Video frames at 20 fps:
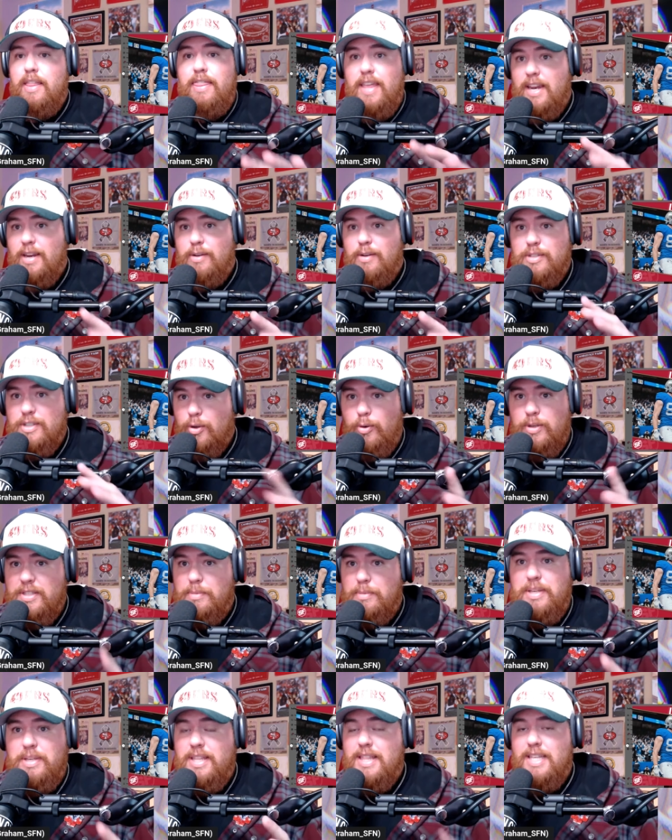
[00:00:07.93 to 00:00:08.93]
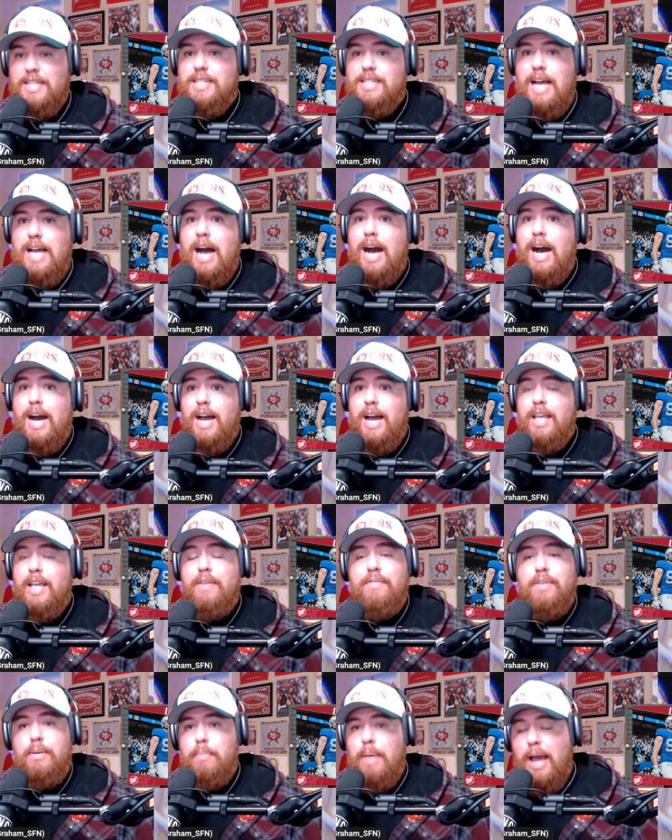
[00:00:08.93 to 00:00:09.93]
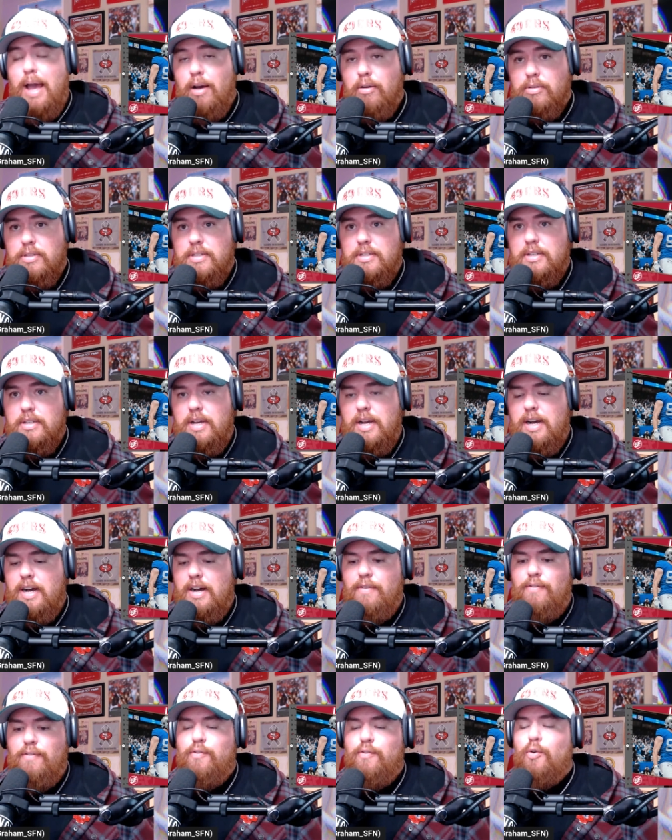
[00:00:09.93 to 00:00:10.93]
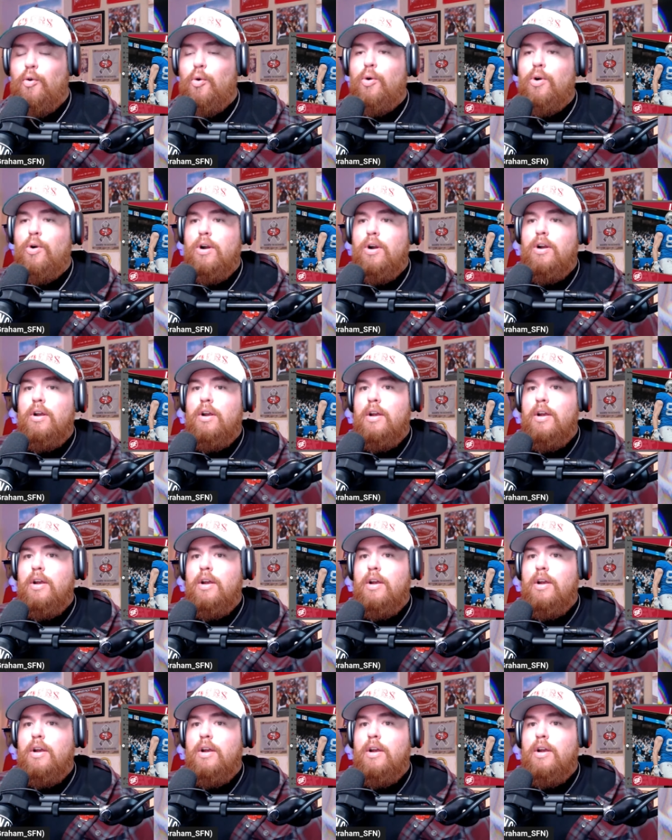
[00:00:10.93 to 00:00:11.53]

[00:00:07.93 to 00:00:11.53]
that it was going to be this high of an amount for